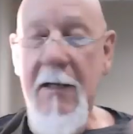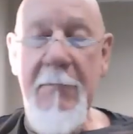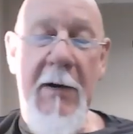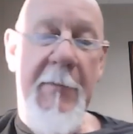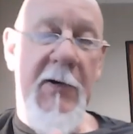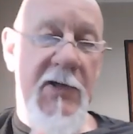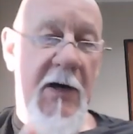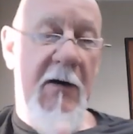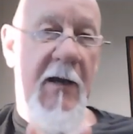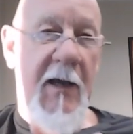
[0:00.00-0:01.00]
Piper
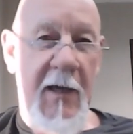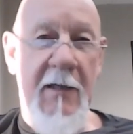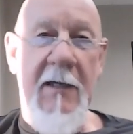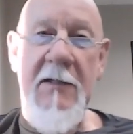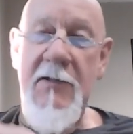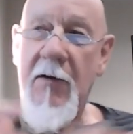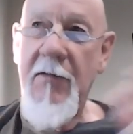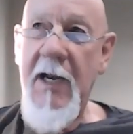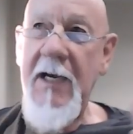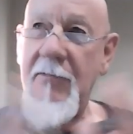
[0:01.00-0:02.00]
Cherokee, and I start
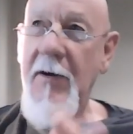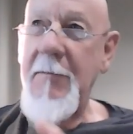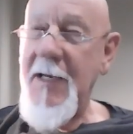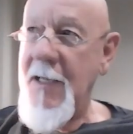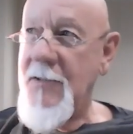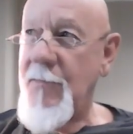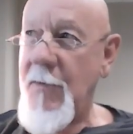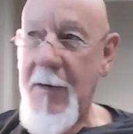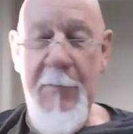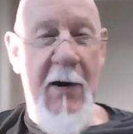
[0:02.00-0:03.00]
daydreaming. Guess
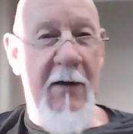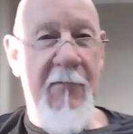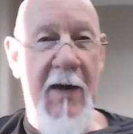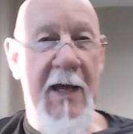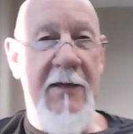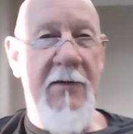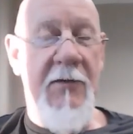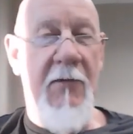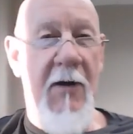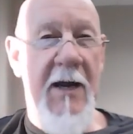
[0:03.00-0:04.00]
what? I'll probably fly into the
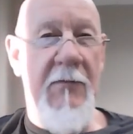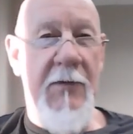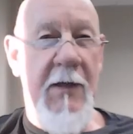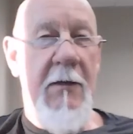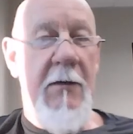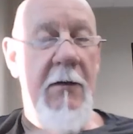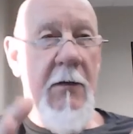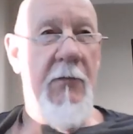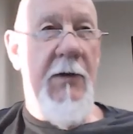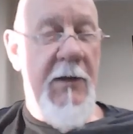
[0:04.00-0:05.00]
ground. You
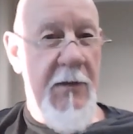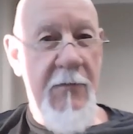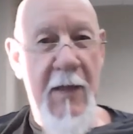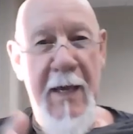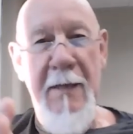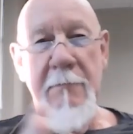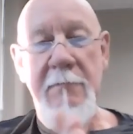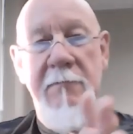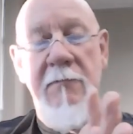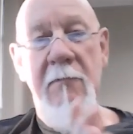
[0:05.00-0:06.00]
don't want to do that.
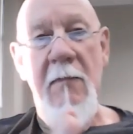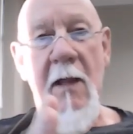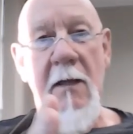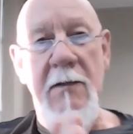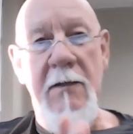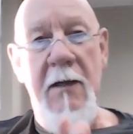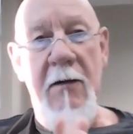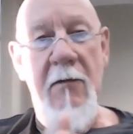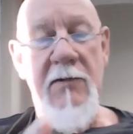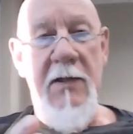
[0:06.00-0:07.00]
So it
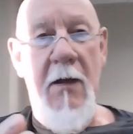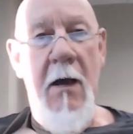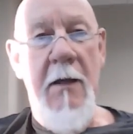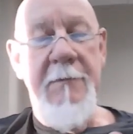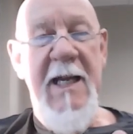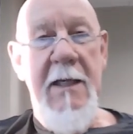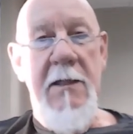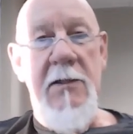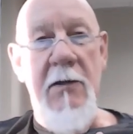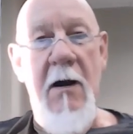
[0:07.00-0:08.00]
hurts a lot.
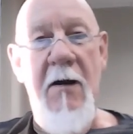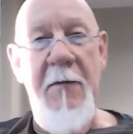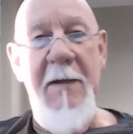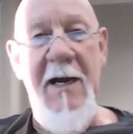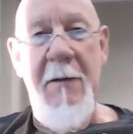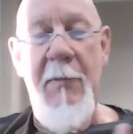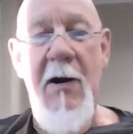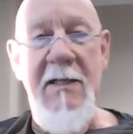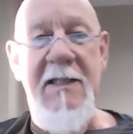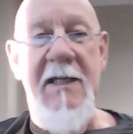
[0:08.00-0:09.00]
So automatic
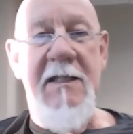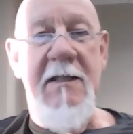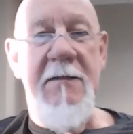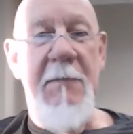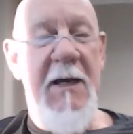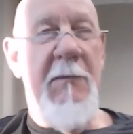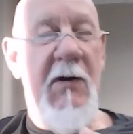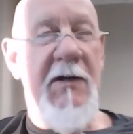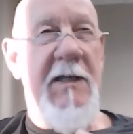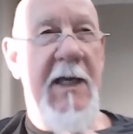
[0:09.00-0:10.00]
processes,
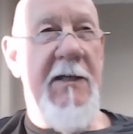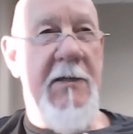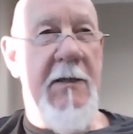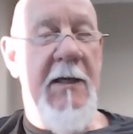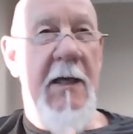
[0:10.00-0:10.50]
minimal attention.